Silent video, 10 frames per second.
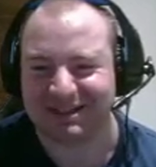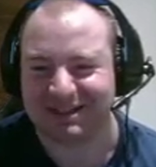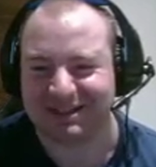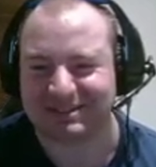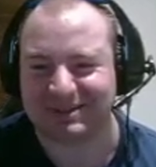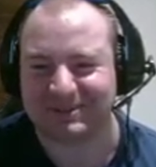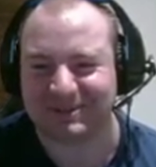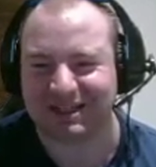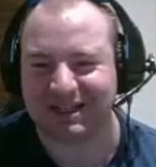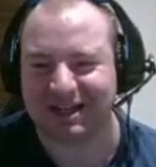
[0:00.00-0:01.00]
So
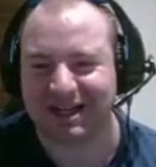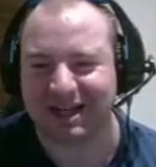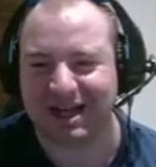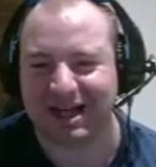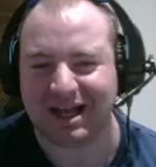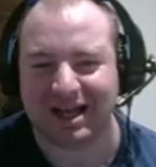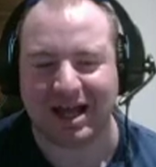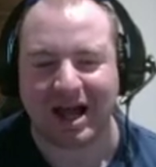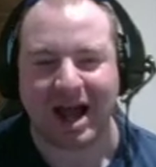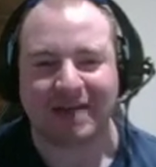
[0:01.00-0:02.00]

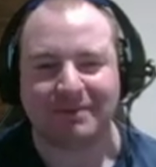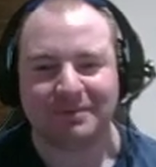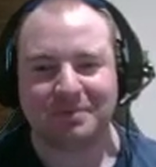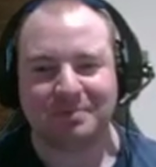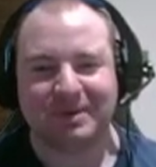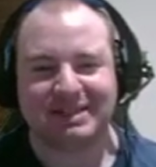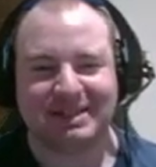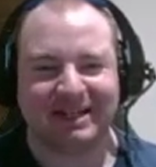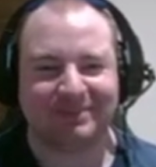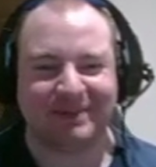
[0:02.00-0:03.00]
I will
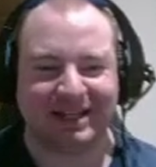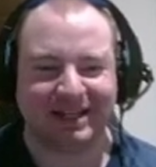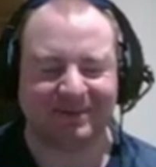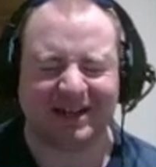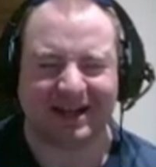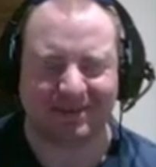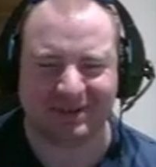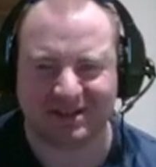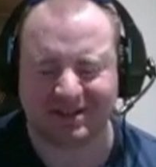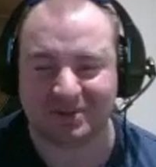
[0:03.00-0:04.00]
basically make him clap
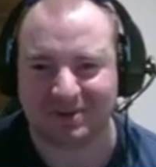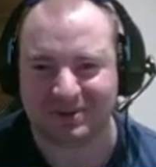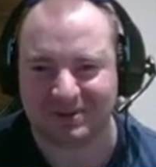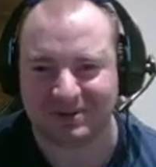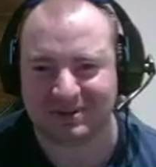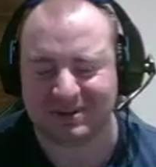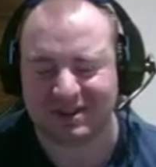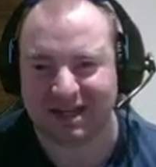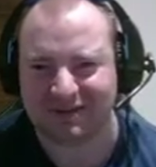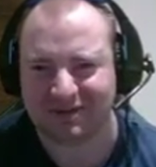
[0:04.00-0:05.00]
his 2 potions
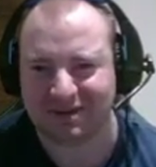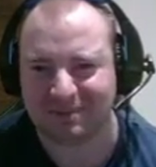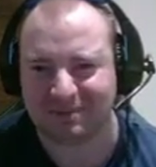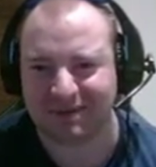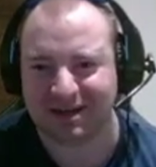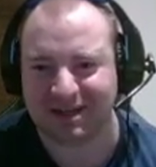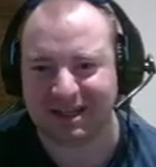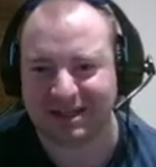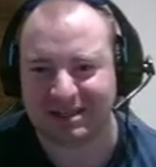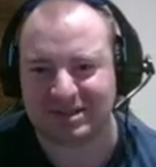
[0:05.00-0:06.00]
together when
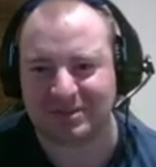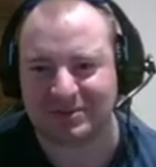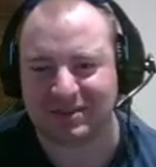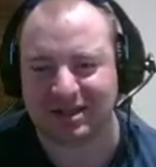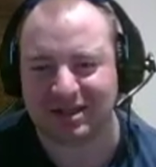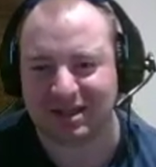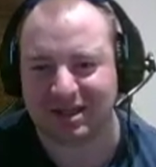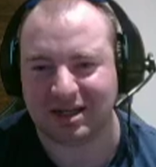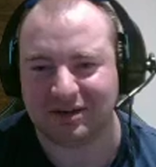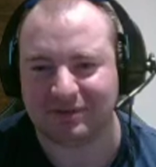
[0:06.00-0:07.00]
he's doing
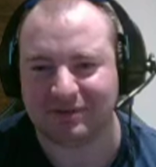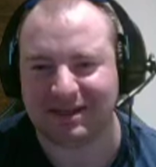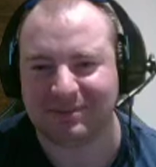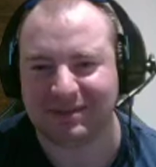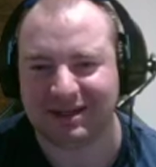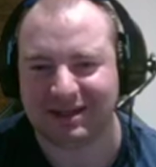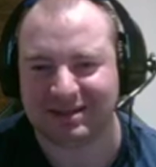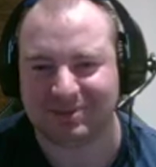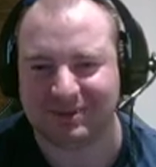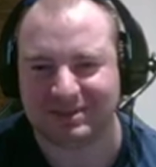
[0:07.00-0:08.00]
a green mix
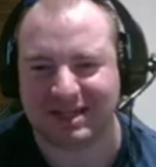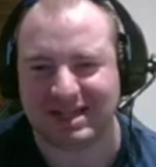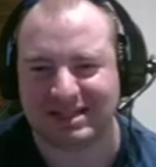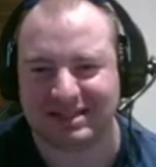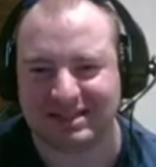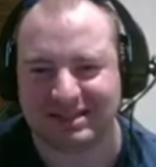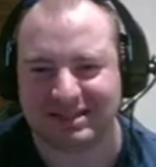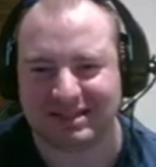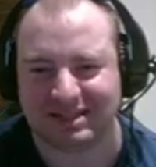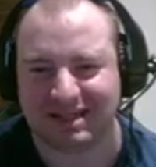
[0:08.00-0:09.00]
because it actually
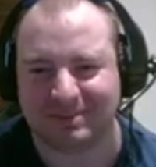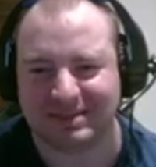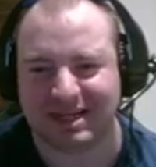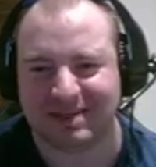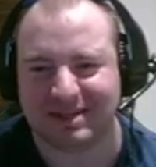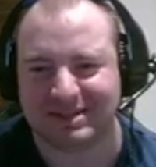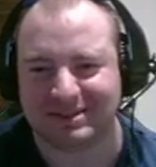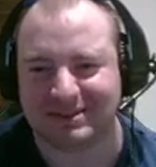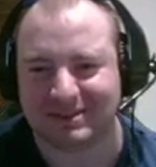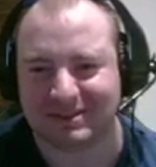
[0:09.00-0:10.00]
skips the
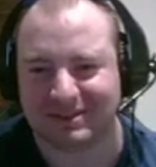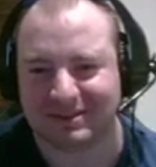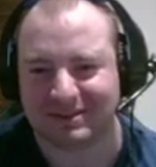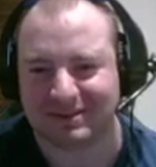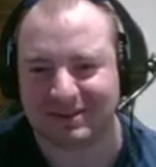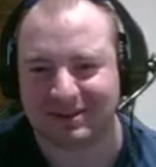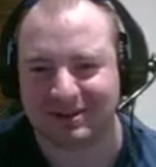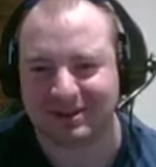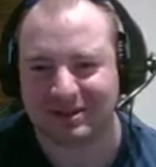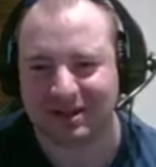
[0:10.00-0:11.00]
animation.
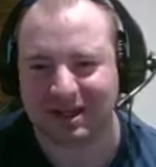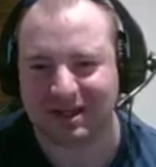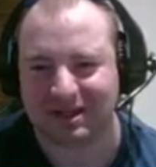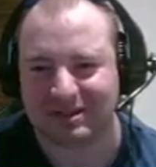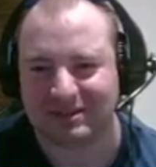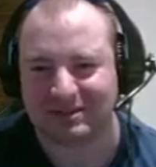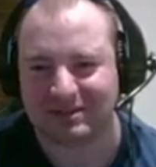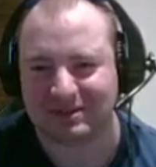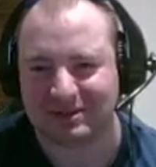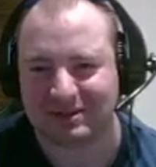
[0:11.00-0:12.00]
Like this.
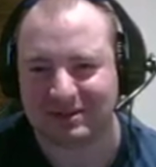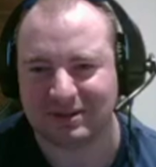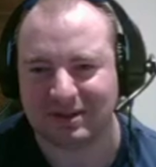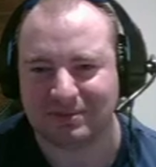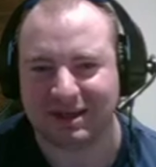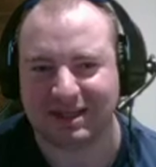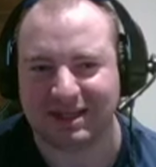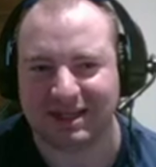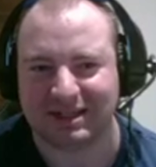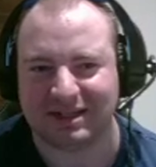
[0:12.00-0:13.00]
Wait,
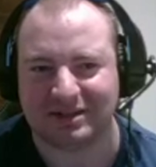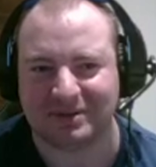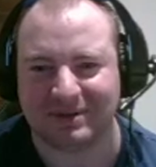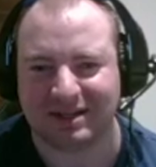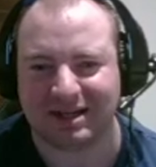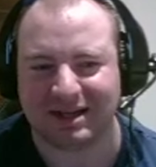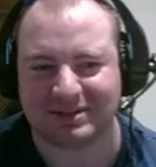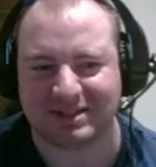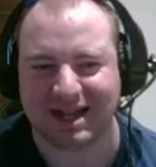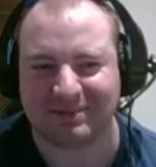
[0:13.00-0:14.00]
he didn't do it. I got
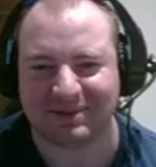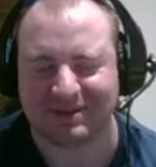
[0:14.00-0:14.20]
scammed.